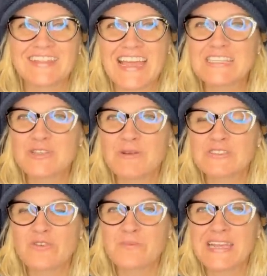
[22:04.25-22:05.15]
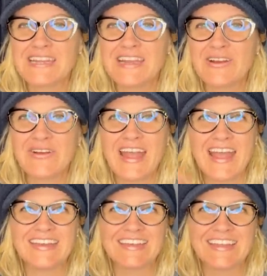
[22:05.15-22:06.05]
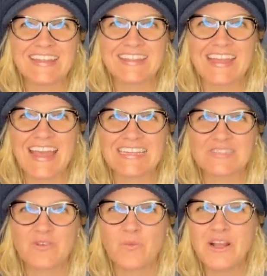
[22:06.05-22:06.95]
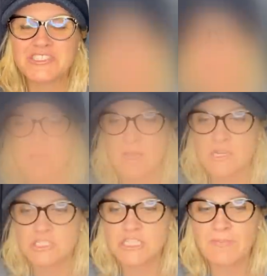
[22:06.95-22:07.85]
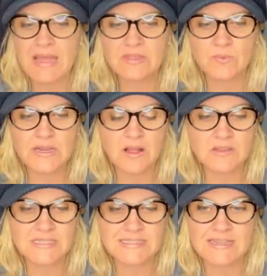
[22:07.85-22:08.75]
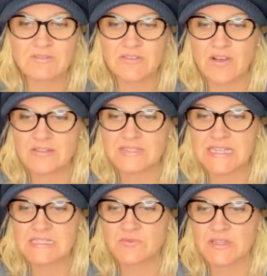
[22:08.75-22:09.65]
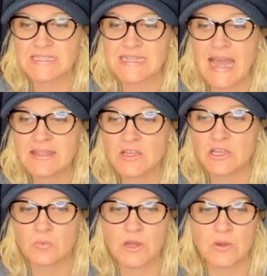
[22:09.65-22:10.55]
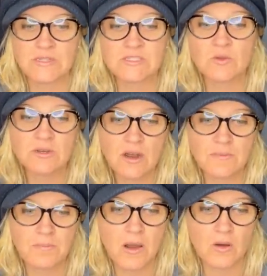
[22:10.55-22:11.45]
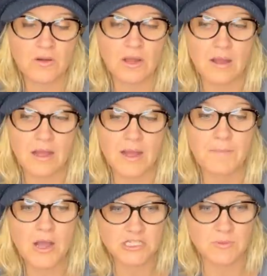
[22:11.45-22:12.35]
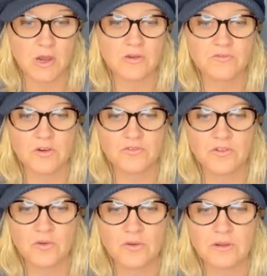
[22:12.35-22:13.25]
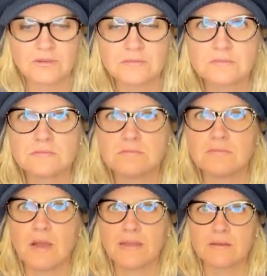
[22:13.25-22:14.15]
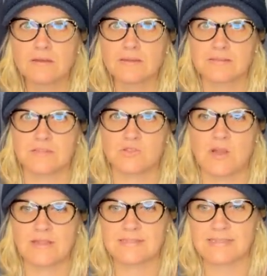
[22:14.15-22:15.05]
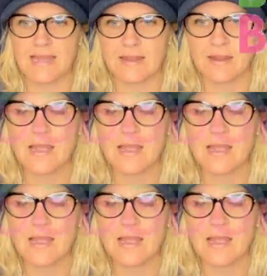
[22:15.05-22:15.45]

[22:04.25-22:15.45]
Thanks so much for being here and thanks for watching. She paid three dollars and seventy-five cents for this at the Goodwill and sold it on po uh, Poshmark for, for, oh my goodness, let's try this again.